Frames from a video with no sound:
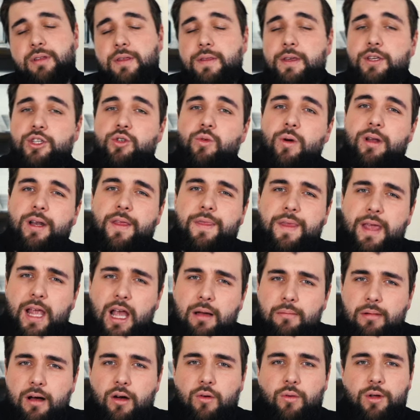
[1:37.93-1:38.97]
of the things you wanna think
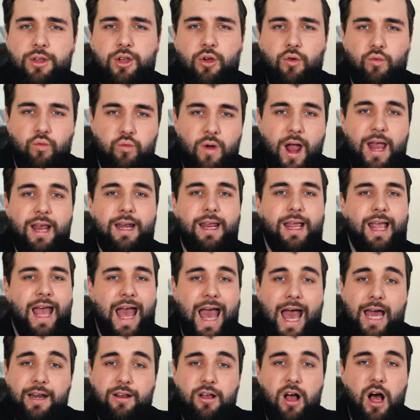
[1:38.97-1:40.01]
about when you're writing
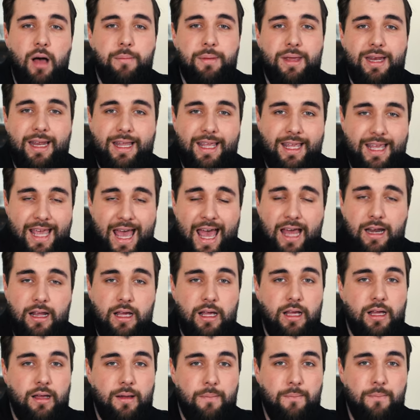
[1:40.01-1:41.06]
ad copy to
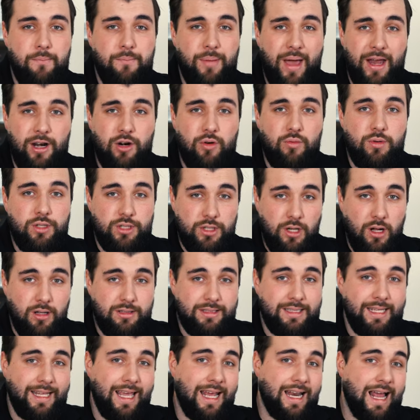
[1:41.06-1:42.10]
get better
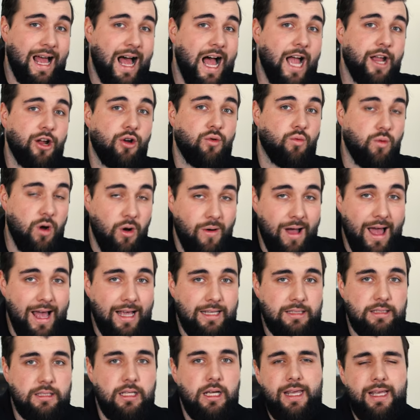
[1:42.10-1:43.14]
results, to get a higher
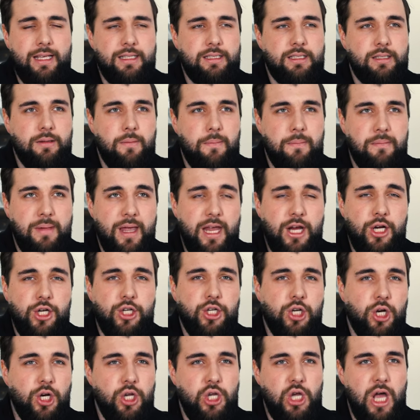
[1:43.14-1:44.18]
ROAS, is make
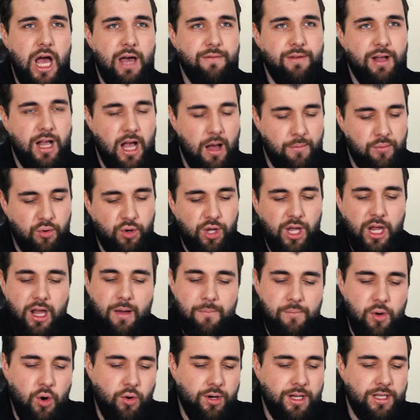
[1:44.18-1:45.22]
sure you have a couple key
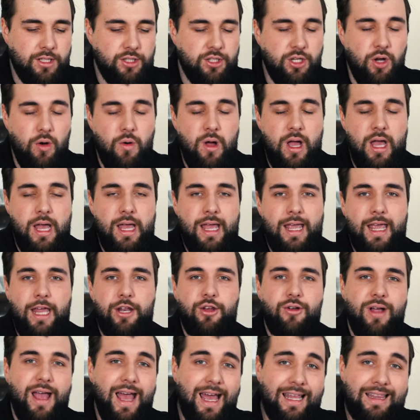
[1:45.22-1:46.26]
components. So
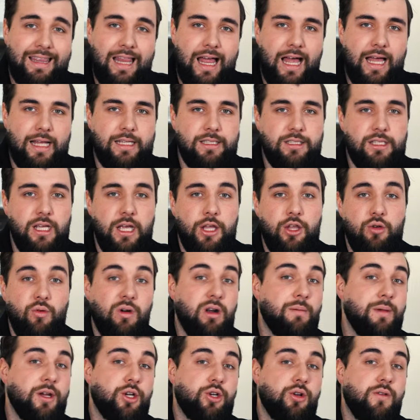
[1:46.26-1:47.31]
in your headlines, you
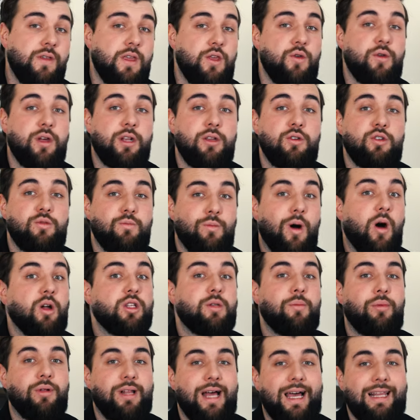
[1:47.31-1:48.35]
wanna make sure that you can use
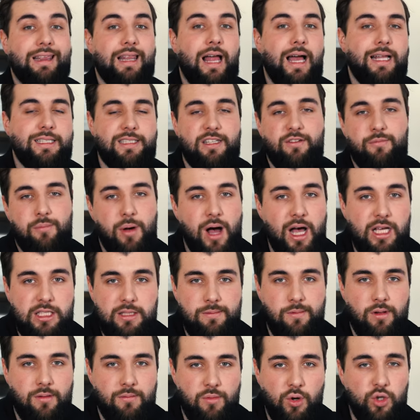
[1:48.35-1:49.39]
multiple headlines if
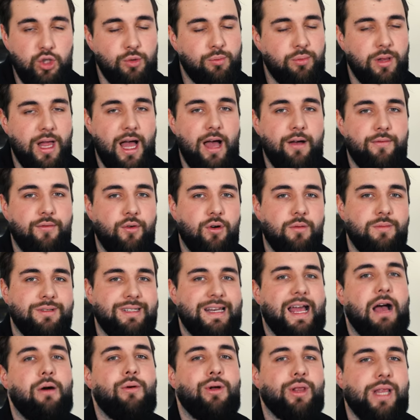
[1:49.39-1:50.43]
possible. Most platforms
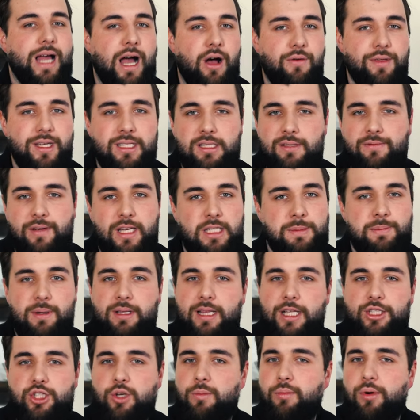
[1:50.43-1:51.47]
now allow this.
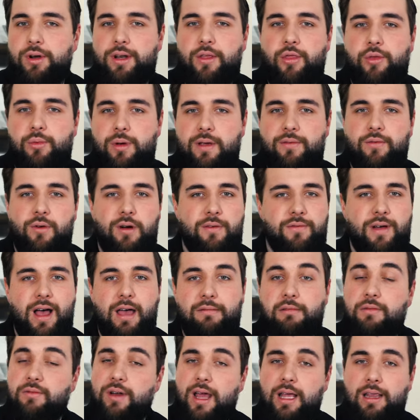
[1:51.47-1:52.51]
Facebook lets you put in three, four, or
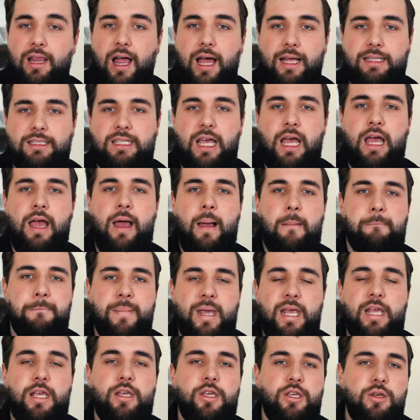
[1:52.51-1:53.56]
five different headlines.
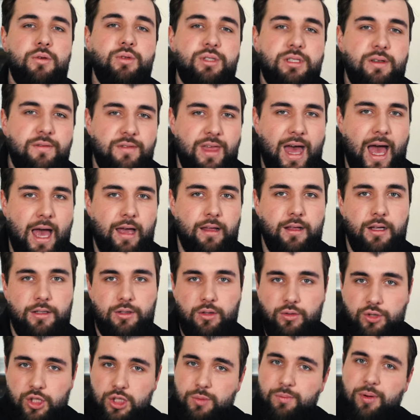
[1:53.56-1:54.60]
Make use of that.
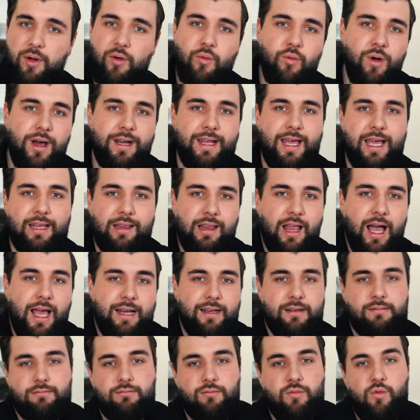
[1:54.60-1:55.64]
Don't just put one
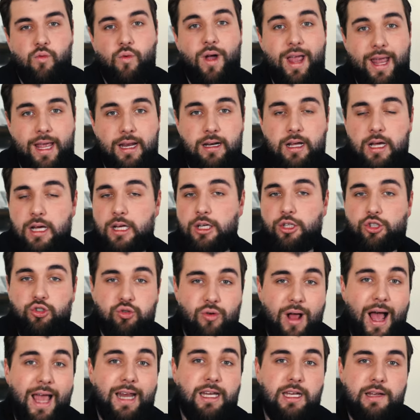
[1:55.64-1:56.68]
headline and wait.
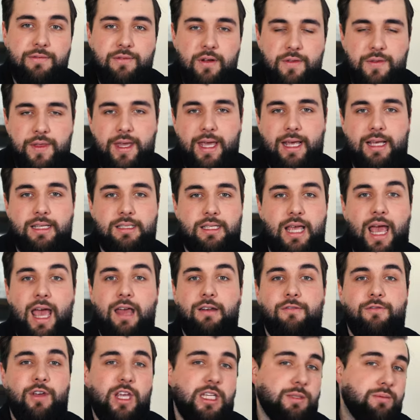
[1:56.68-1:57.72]
Try different things,
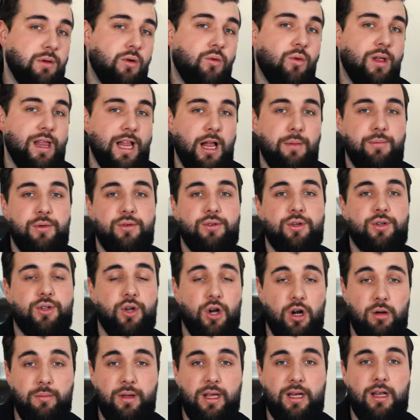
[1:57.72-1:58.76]
and Facebook will help you
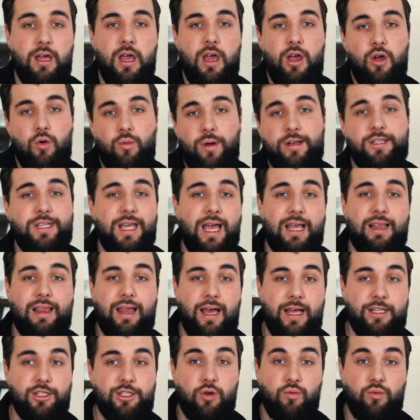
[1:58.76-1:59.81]
determine which
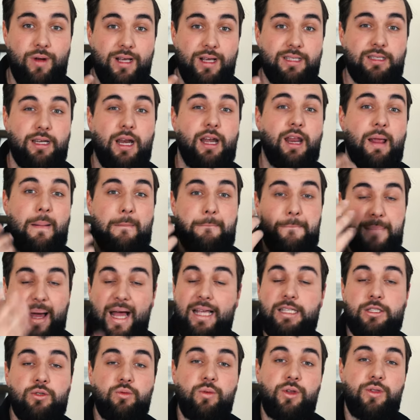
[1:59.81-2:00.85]
headlines are resonating
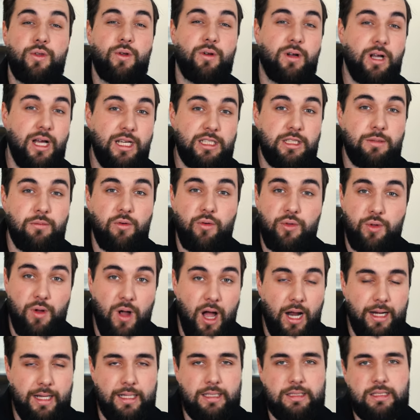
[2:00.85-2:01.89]
best with your customer, with your
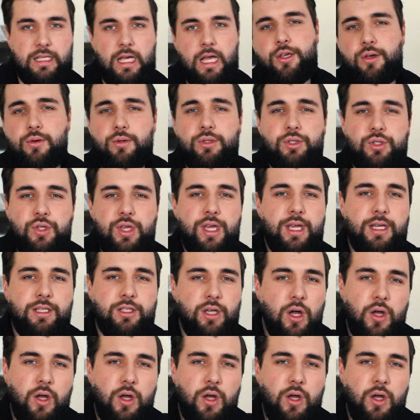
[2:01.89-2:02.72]
audience. Use things